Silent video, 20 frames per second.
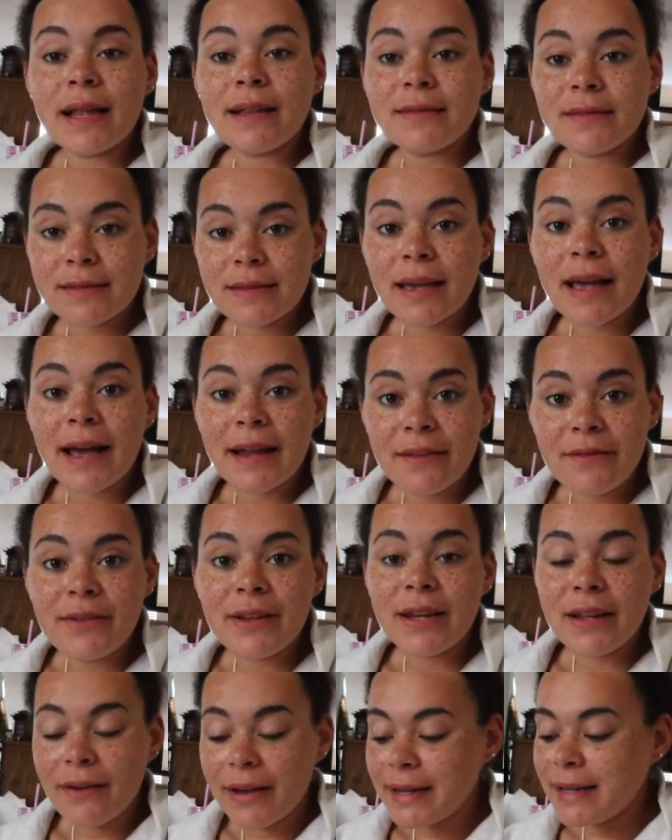That's the kind of
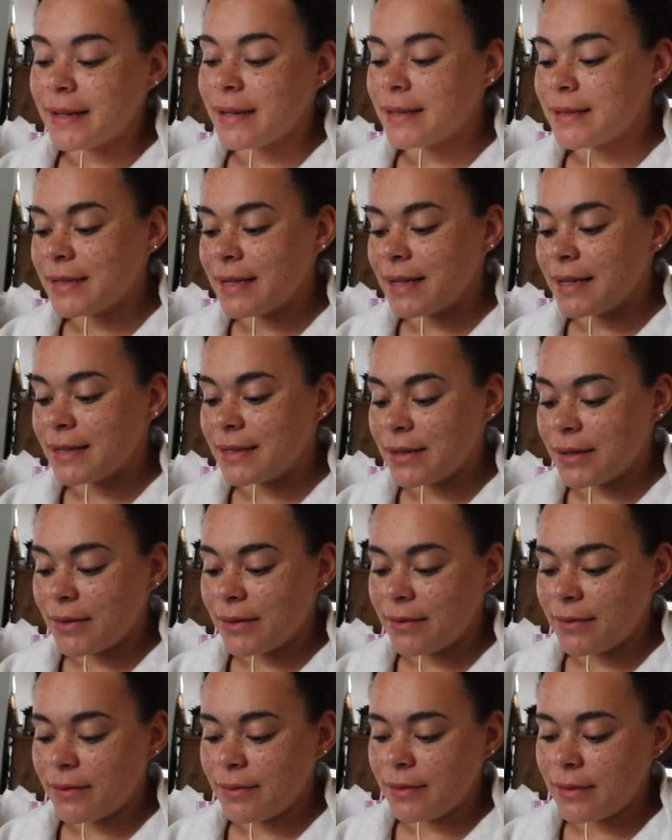video I need to see. So
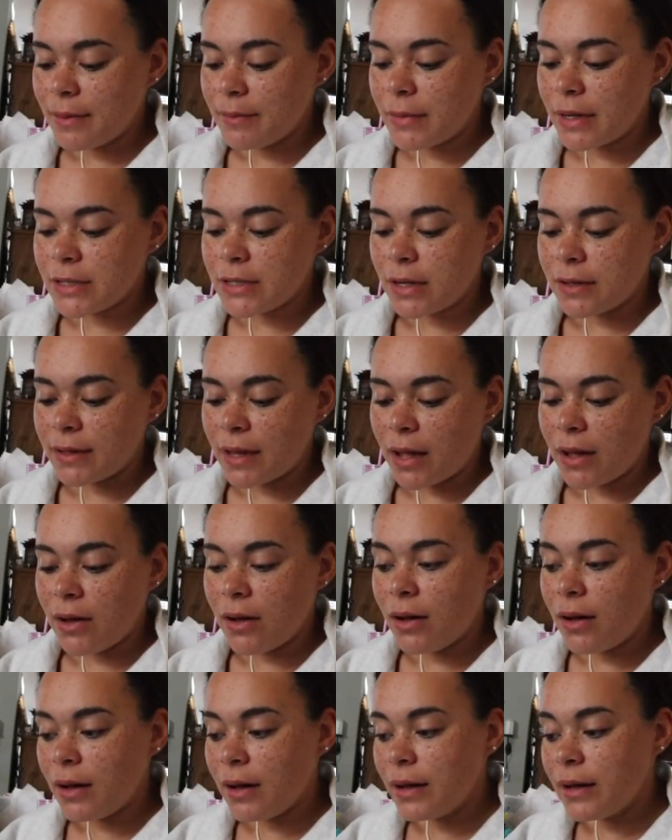I'm gonna turn that
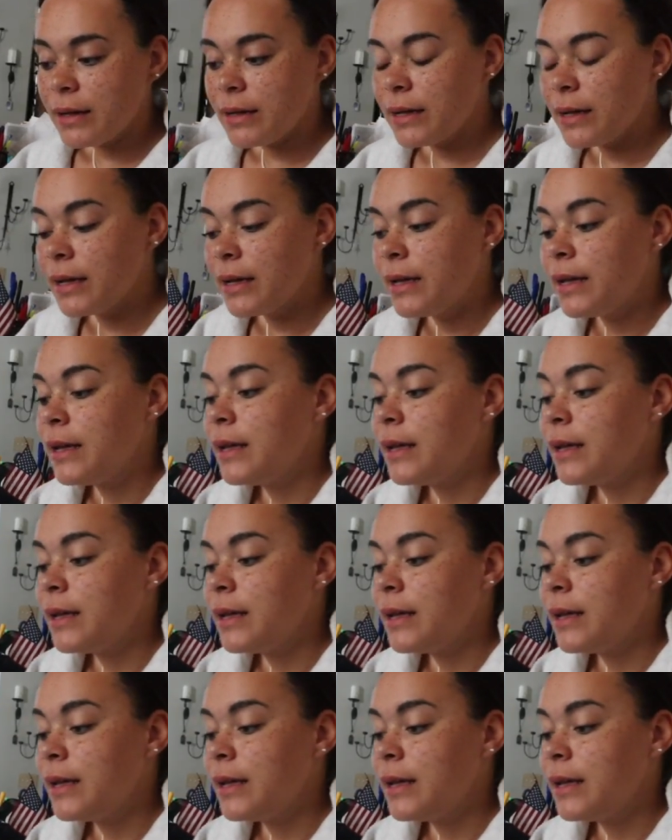on